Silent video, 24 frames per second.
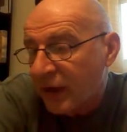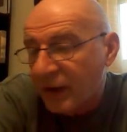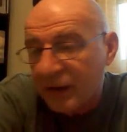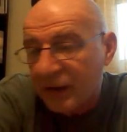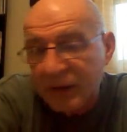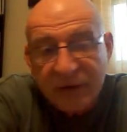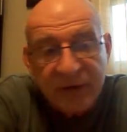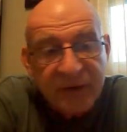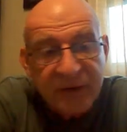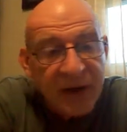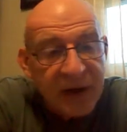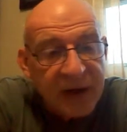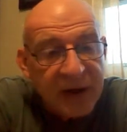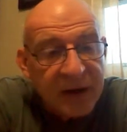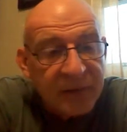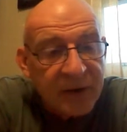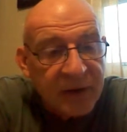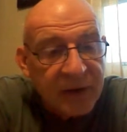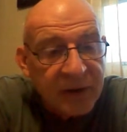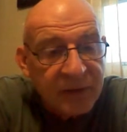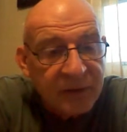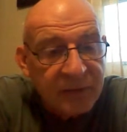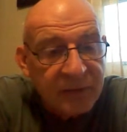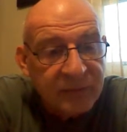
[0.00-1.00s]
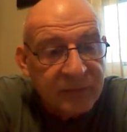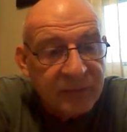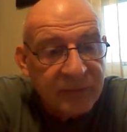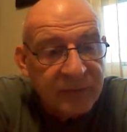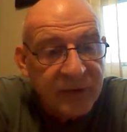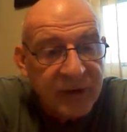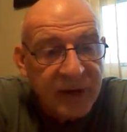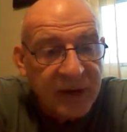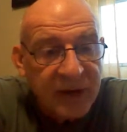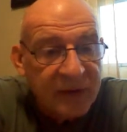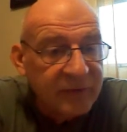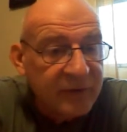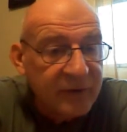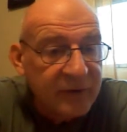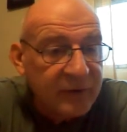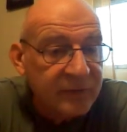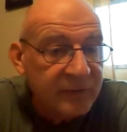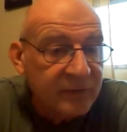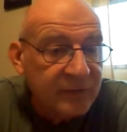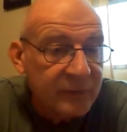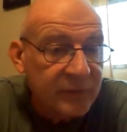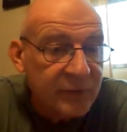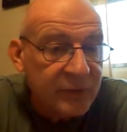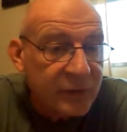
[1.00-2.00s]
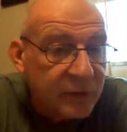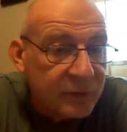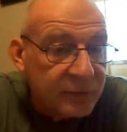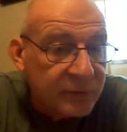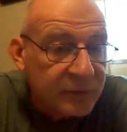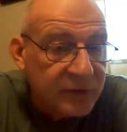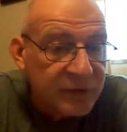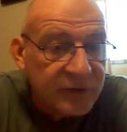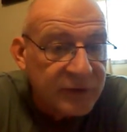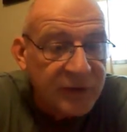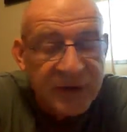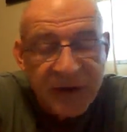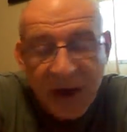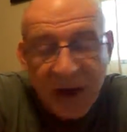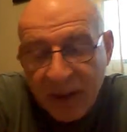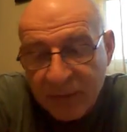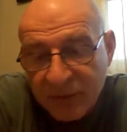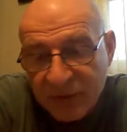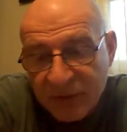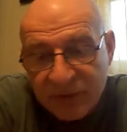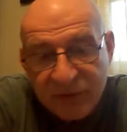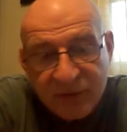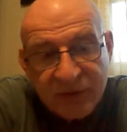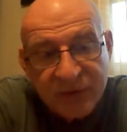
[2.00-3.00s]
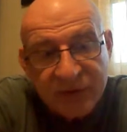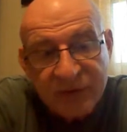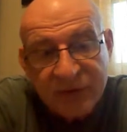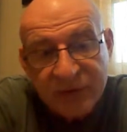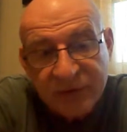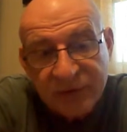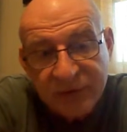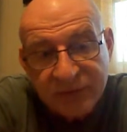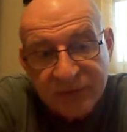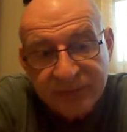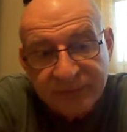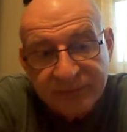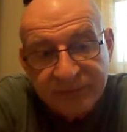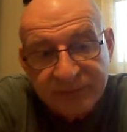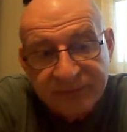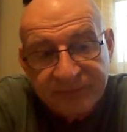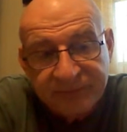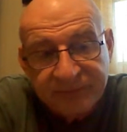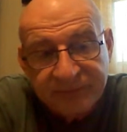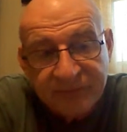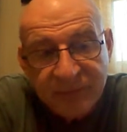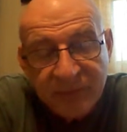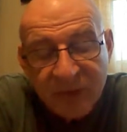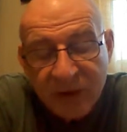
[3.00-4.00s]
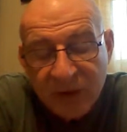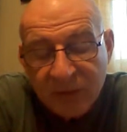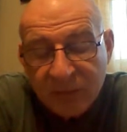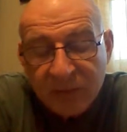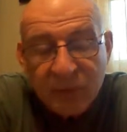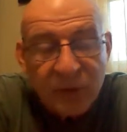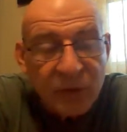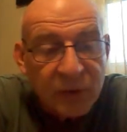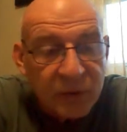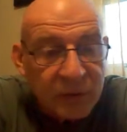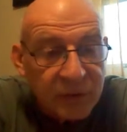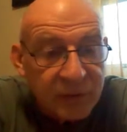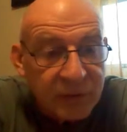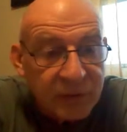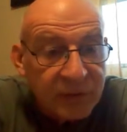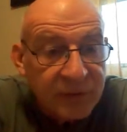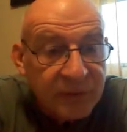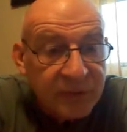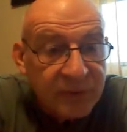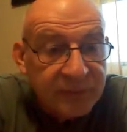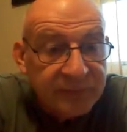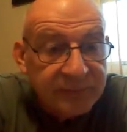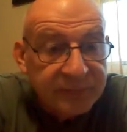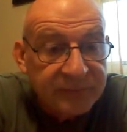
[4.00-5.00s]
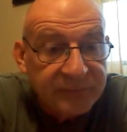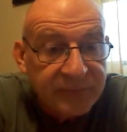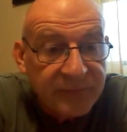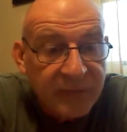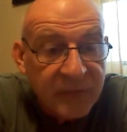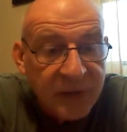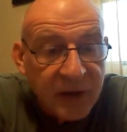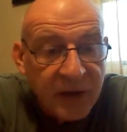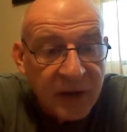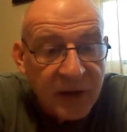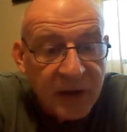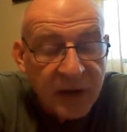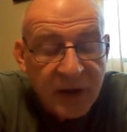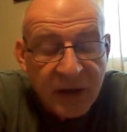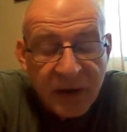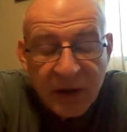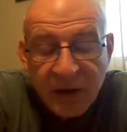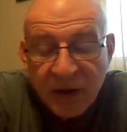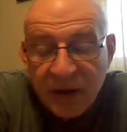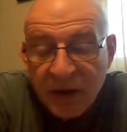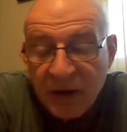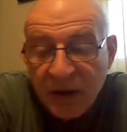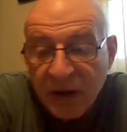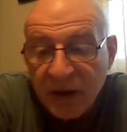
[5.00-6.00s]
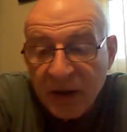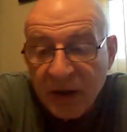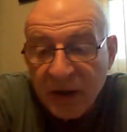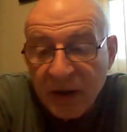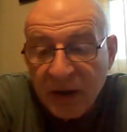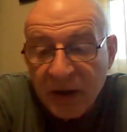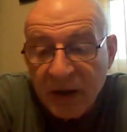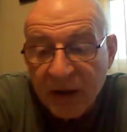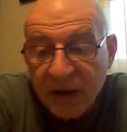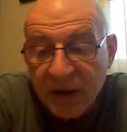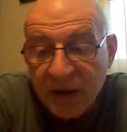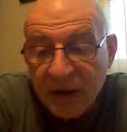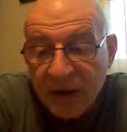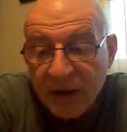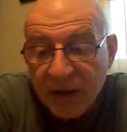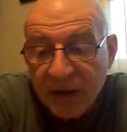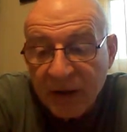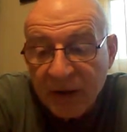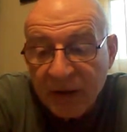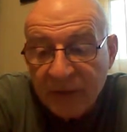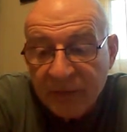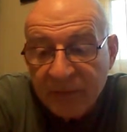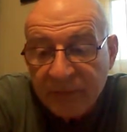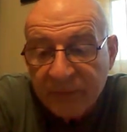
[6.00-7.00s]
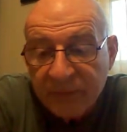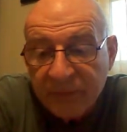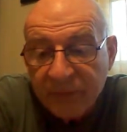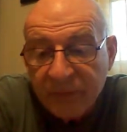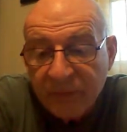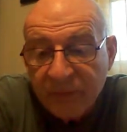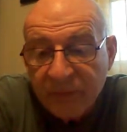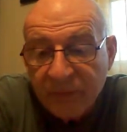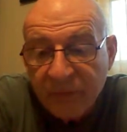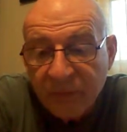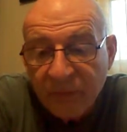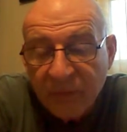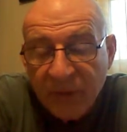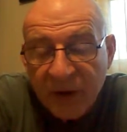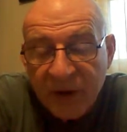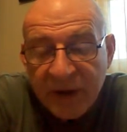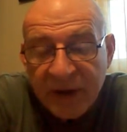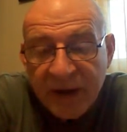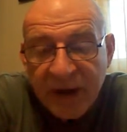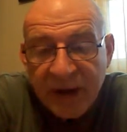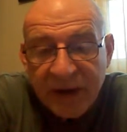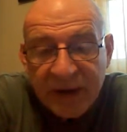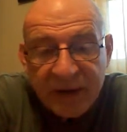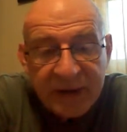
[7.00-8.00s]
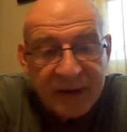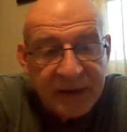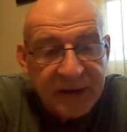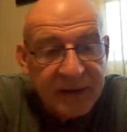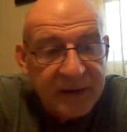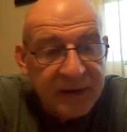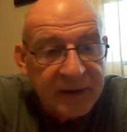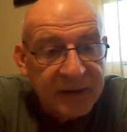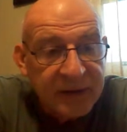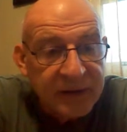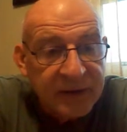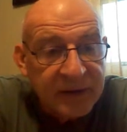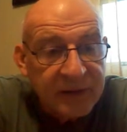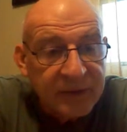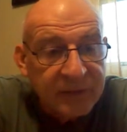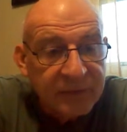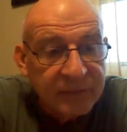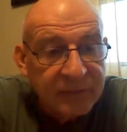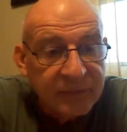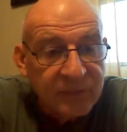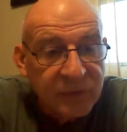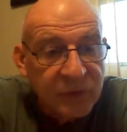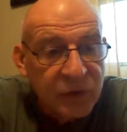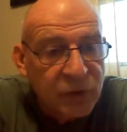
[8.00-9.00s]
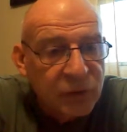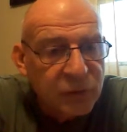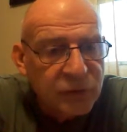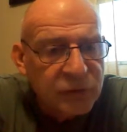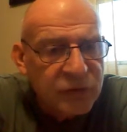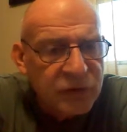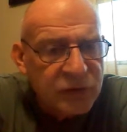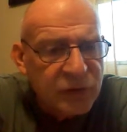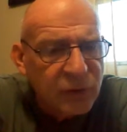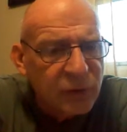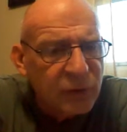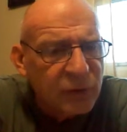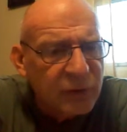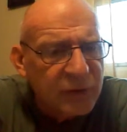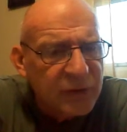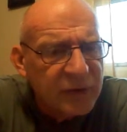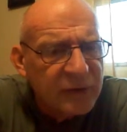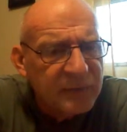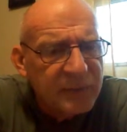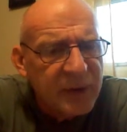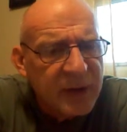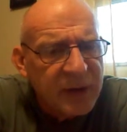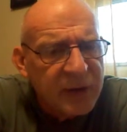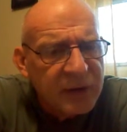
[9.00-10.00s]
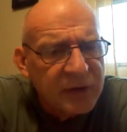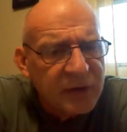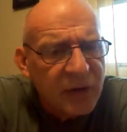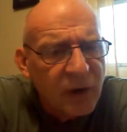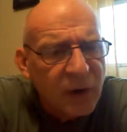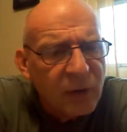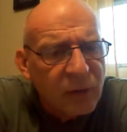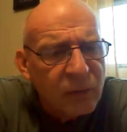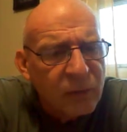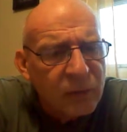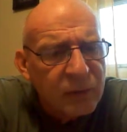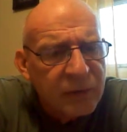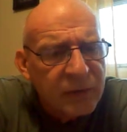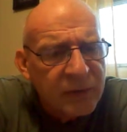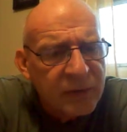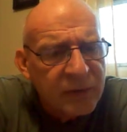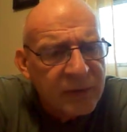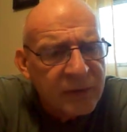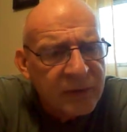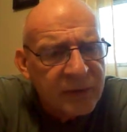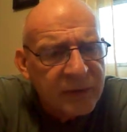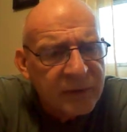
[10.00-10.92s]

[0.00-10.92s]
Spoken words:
and decorate them with everything from sculptures to tapestries to murals. We're getting new stories being told